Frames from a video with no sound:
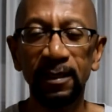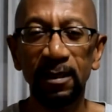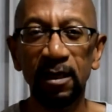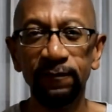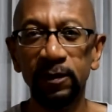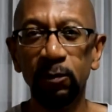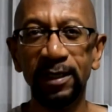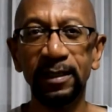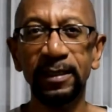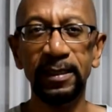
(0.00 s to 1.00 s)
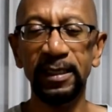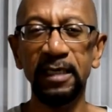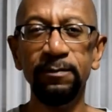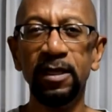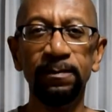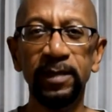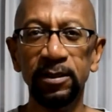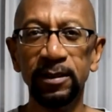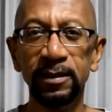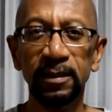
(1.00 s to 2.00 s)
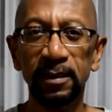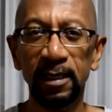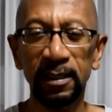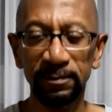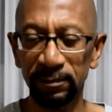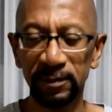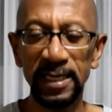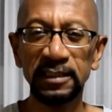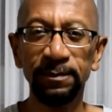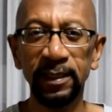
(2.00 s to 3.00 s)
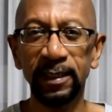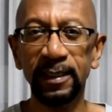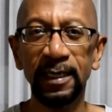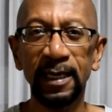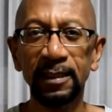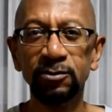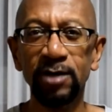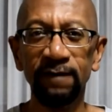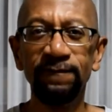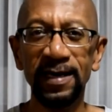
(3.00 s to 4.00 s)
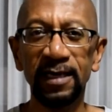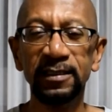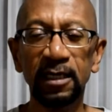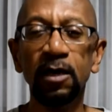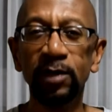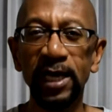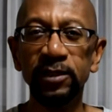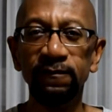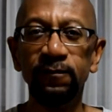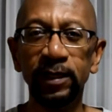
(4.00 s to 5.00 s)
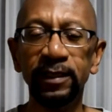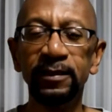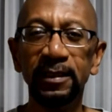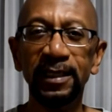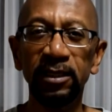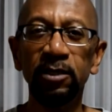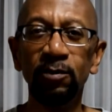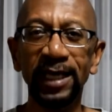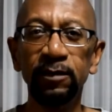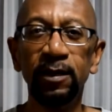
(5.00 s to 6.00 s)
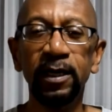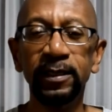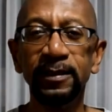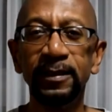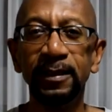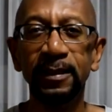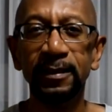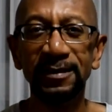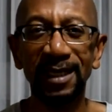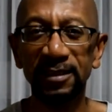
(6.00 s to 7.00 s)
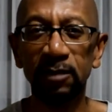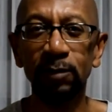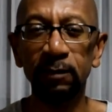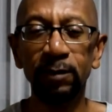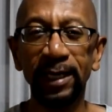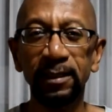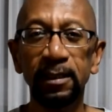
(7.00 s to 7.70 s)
If you want to email me or text me, and I'll try to find out the location for you, let you know later on. So it gets a great rate.